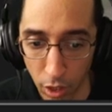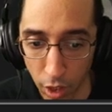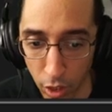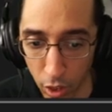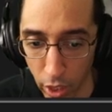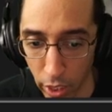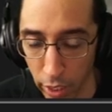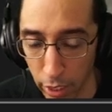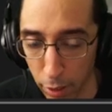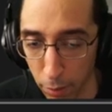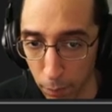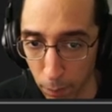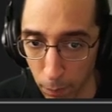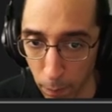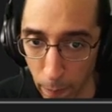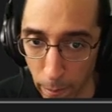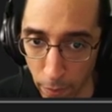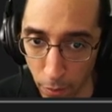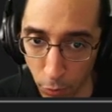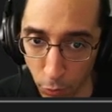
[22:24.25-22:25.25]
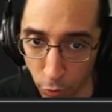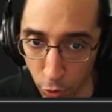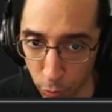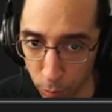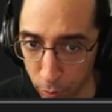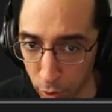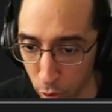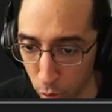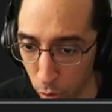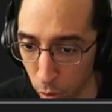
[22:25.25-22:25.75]
Alright. So that was
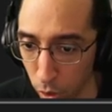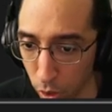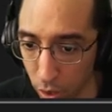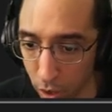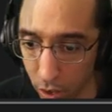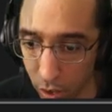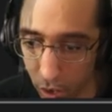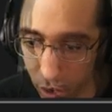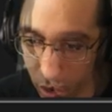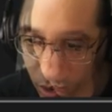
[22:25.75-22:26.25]
pretty cool.